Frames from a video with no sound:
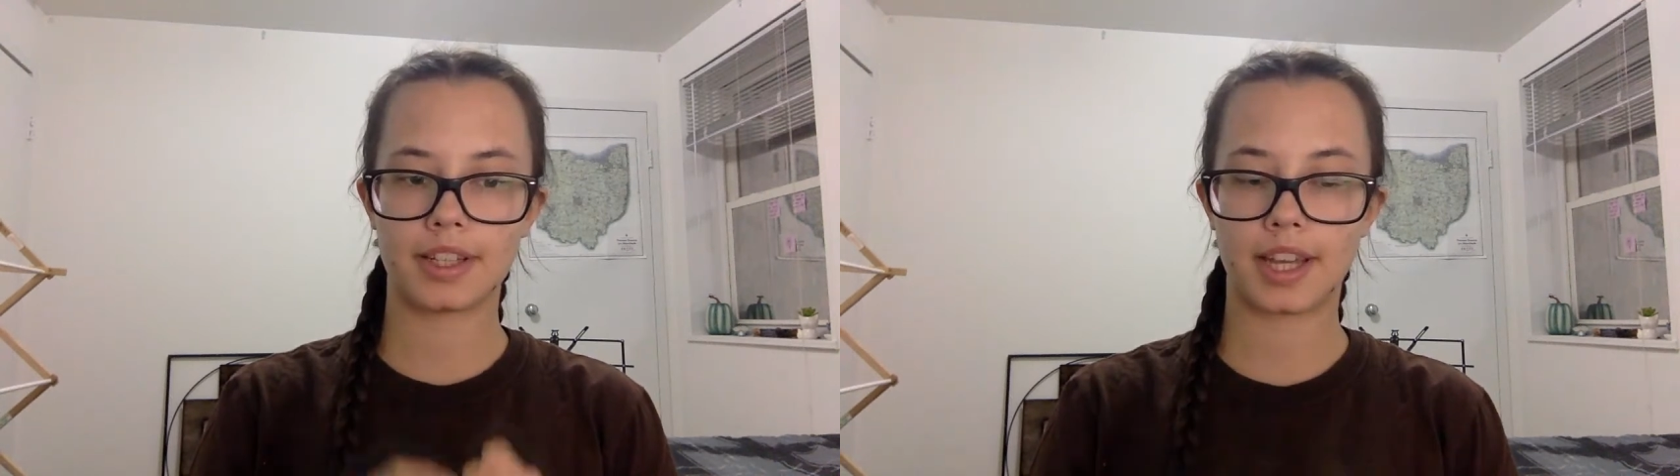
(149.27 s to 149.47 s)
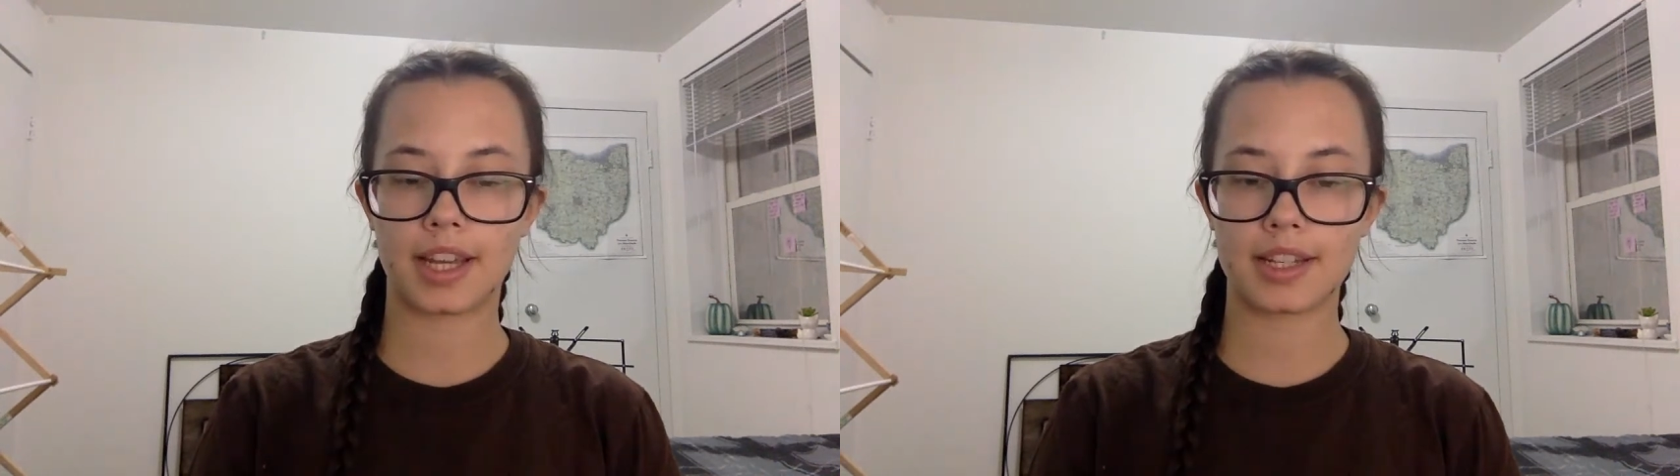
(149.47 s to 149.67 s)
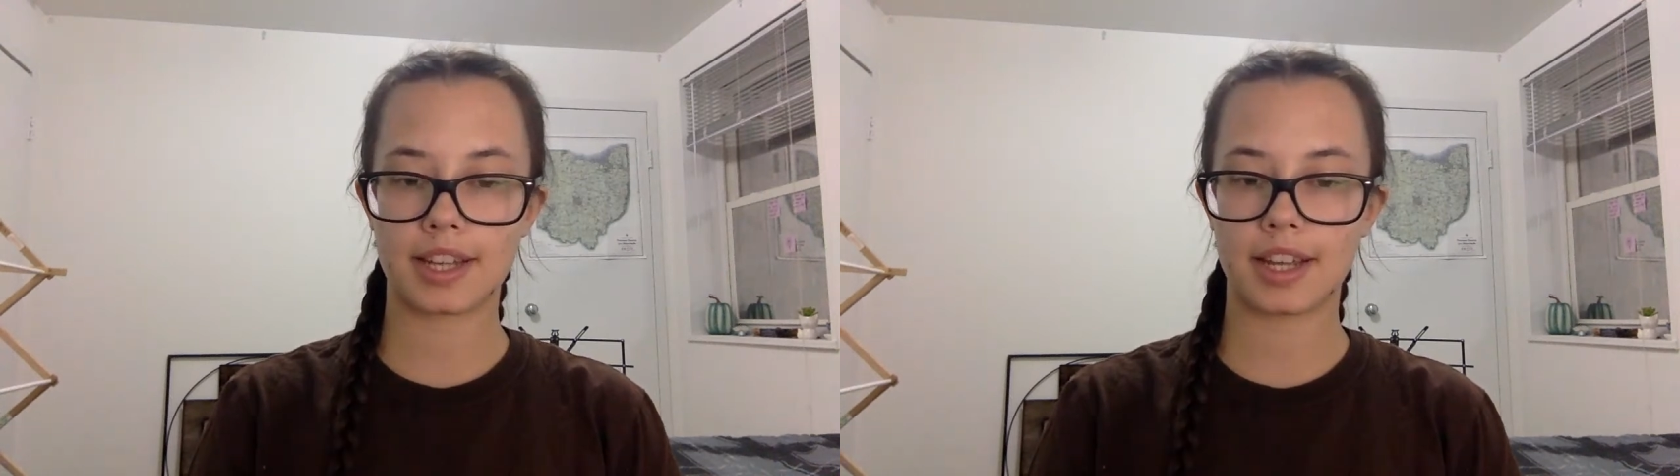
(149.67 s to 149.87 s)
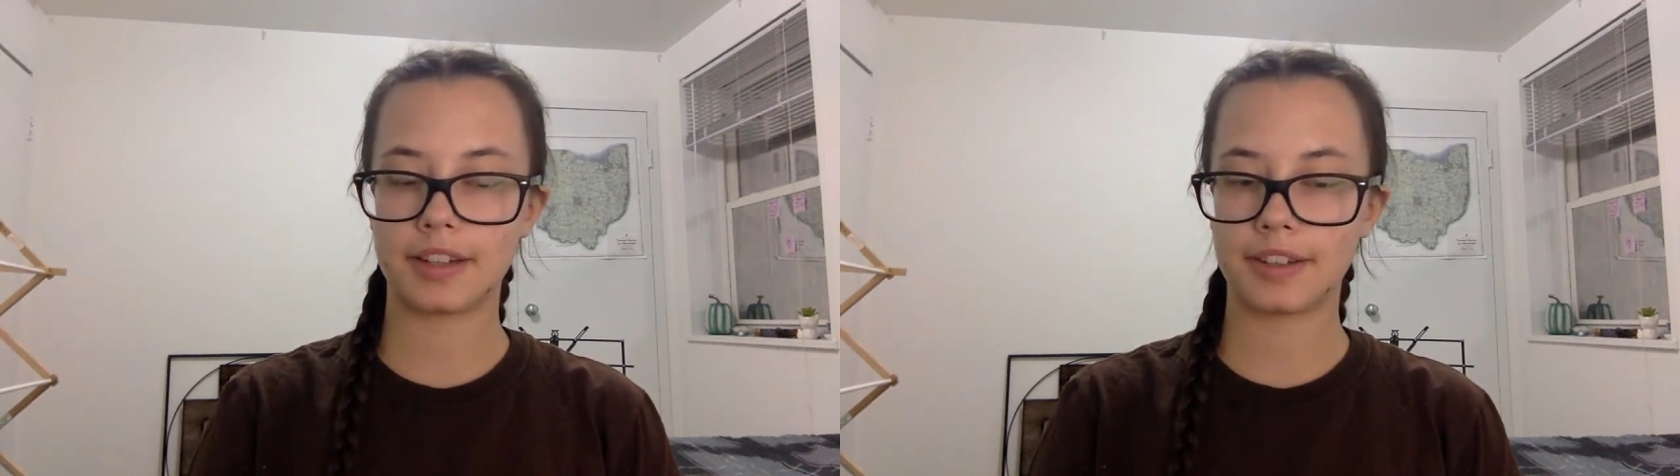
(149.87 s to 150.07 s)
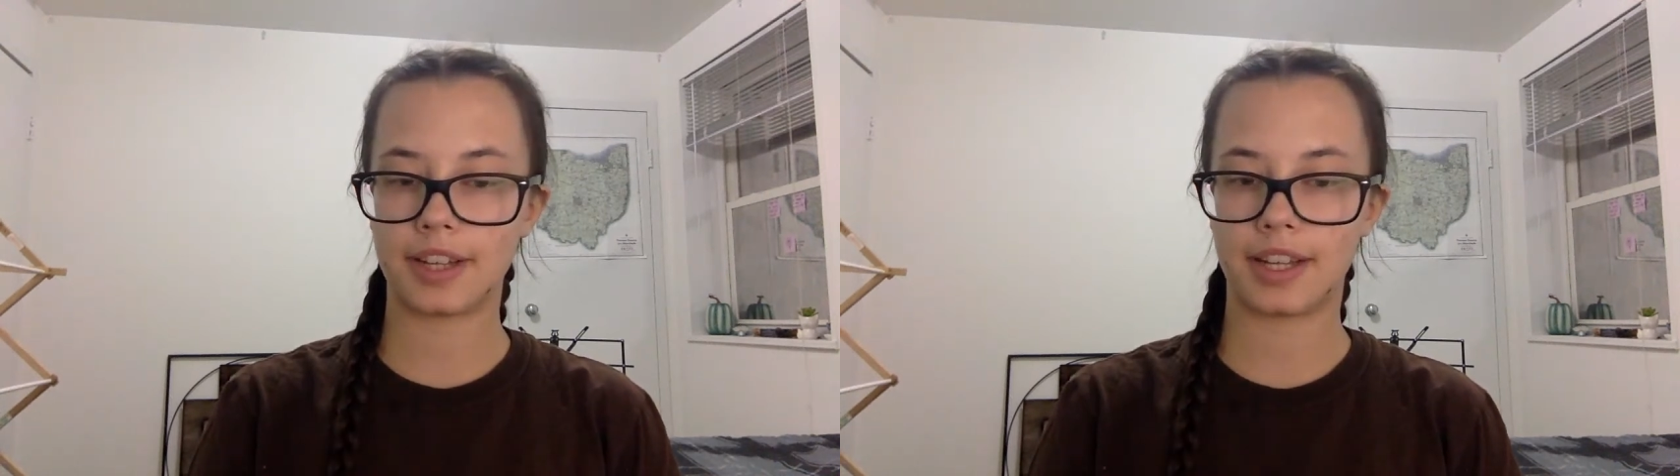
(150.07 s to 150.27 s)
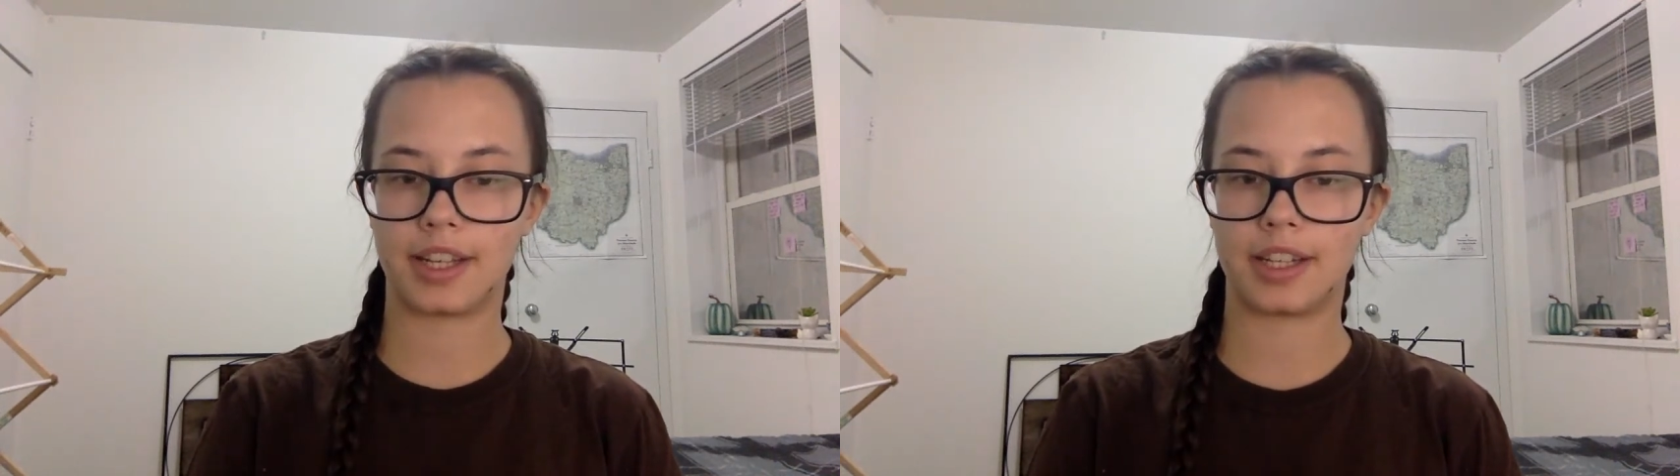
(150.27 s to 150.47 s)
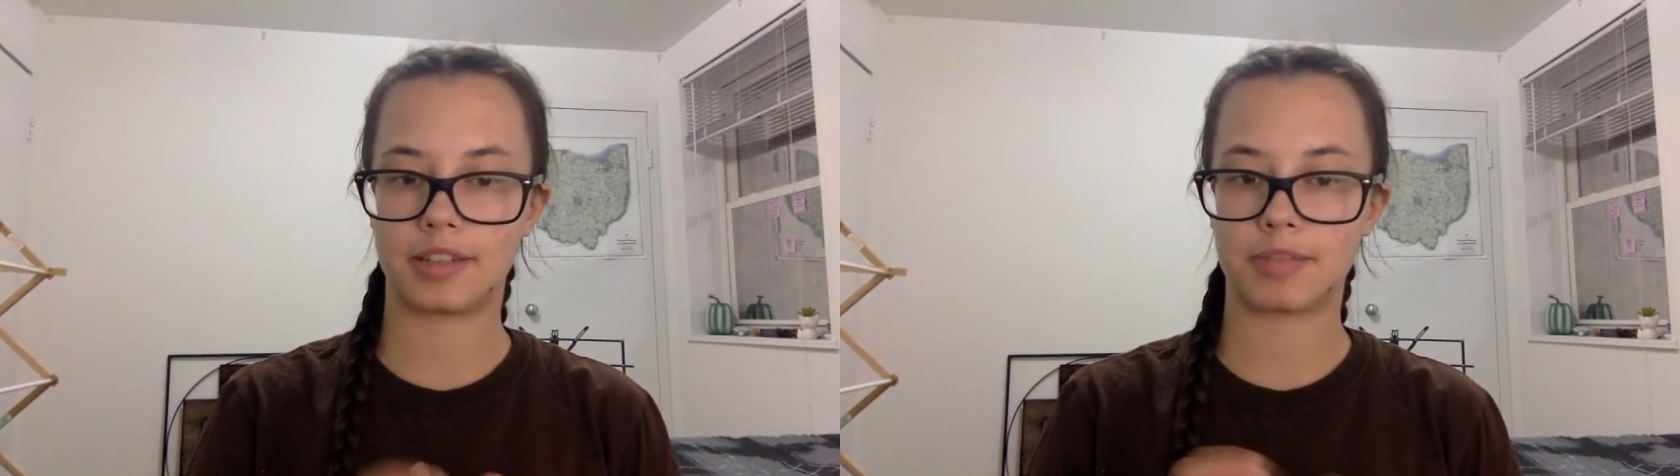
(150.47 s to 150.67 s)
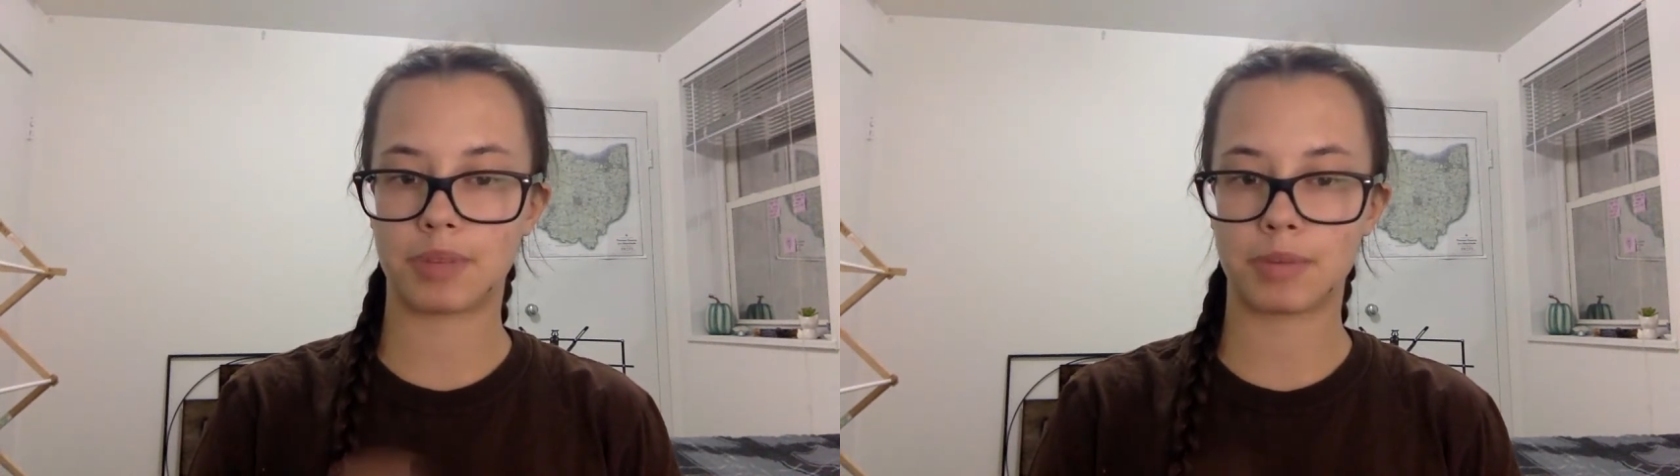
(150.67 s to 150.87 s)
cattail
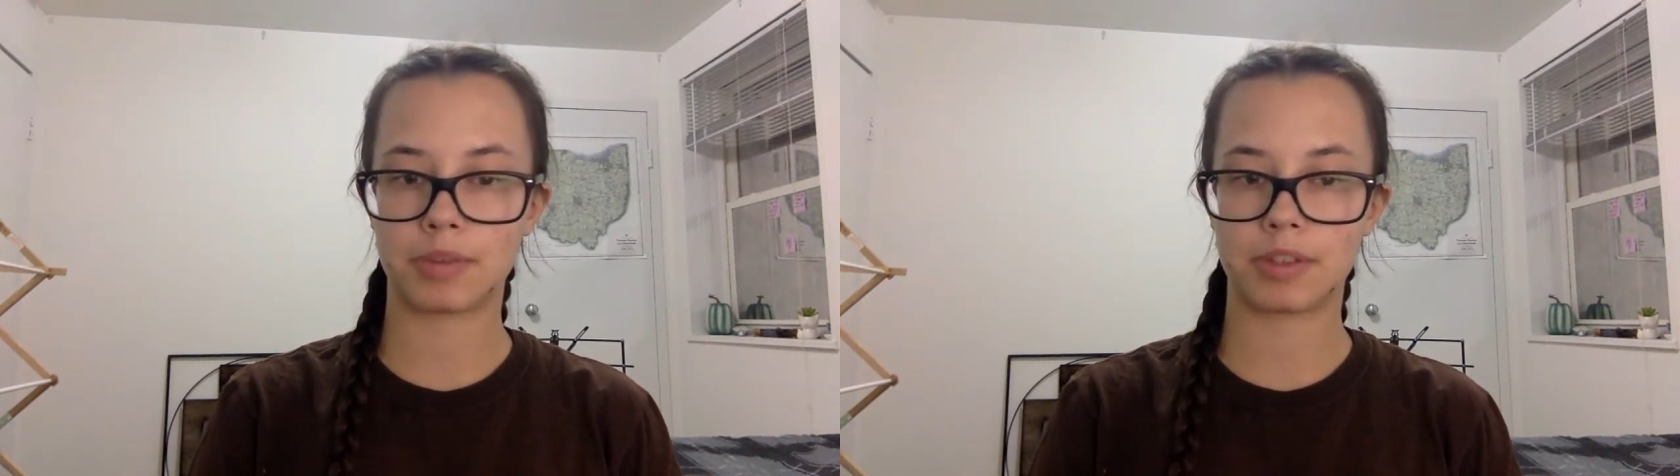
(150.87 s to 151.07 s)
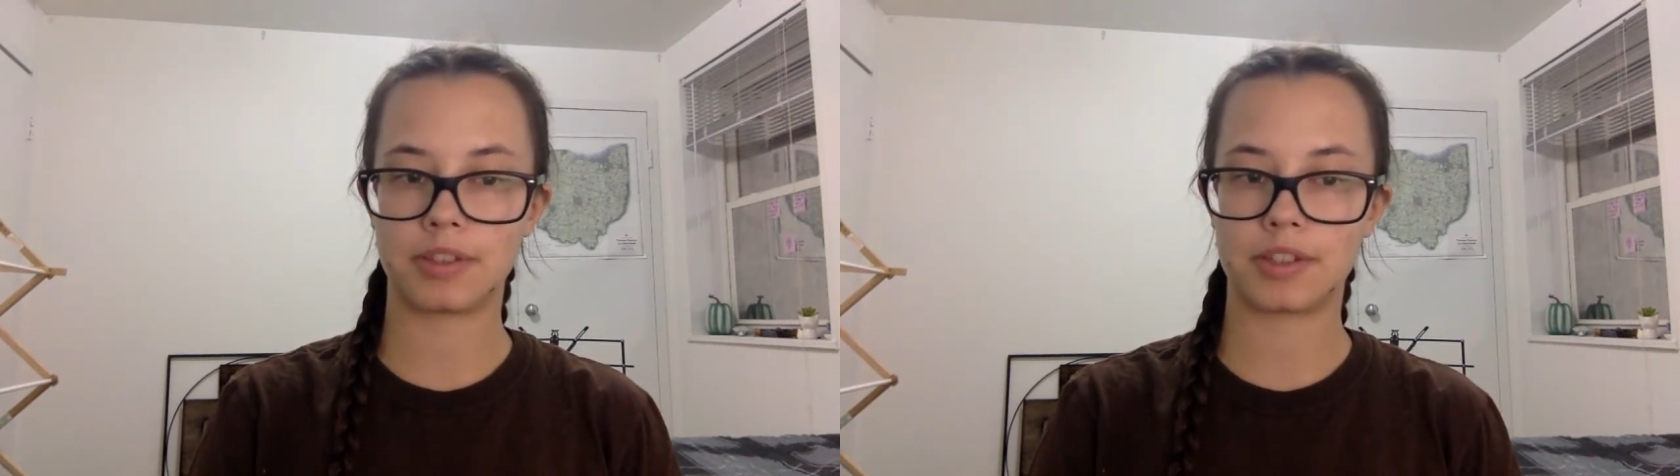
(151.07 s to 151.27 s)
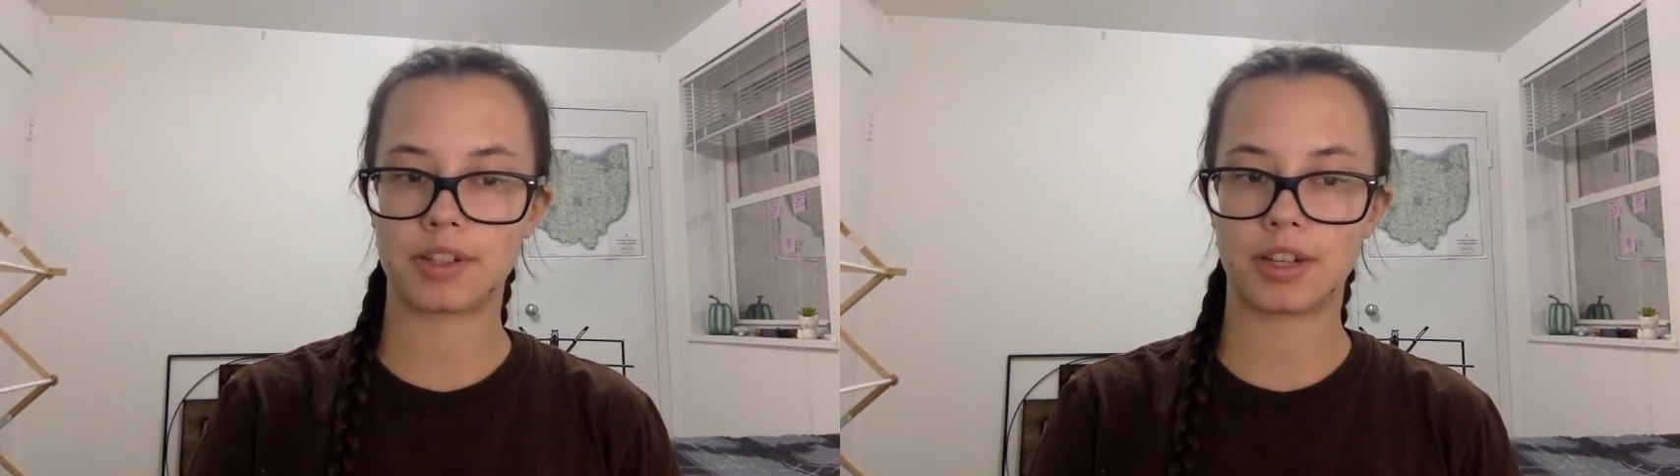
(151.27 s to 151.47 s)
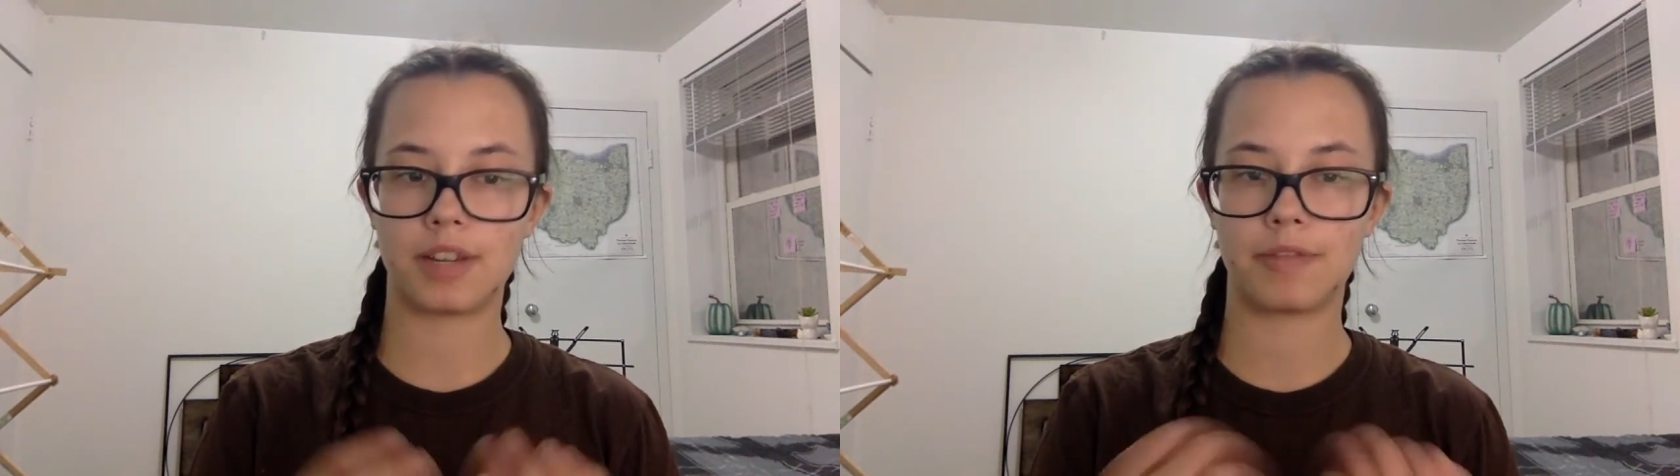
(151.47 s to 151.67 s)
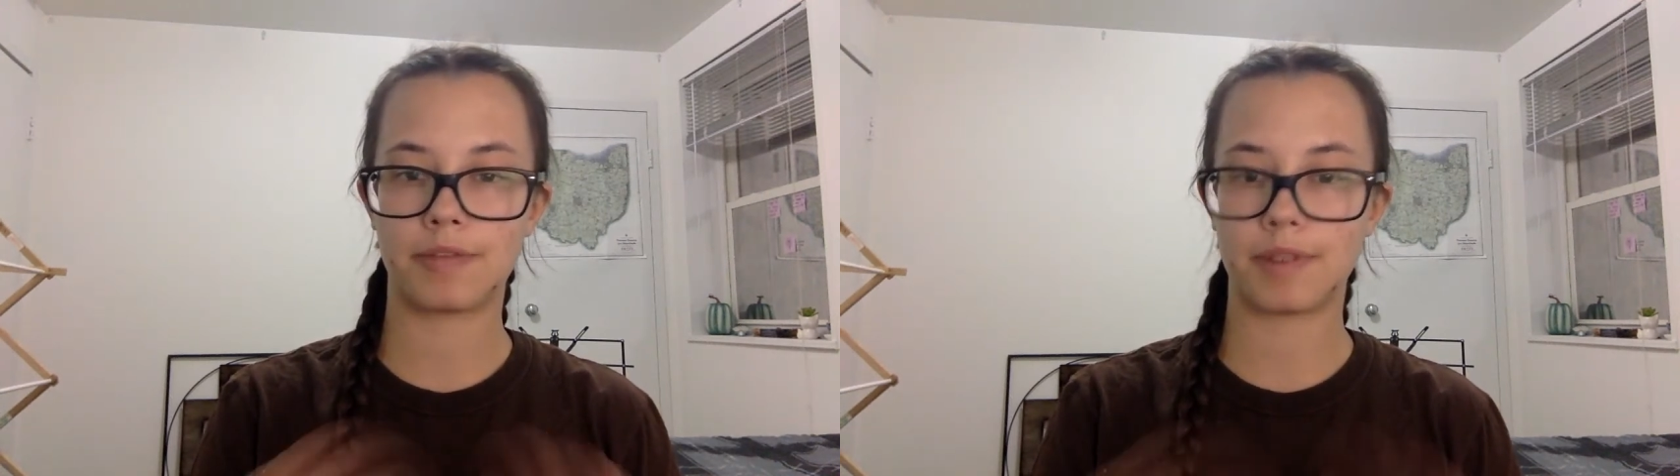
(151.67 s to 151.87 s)
and purple loosestrife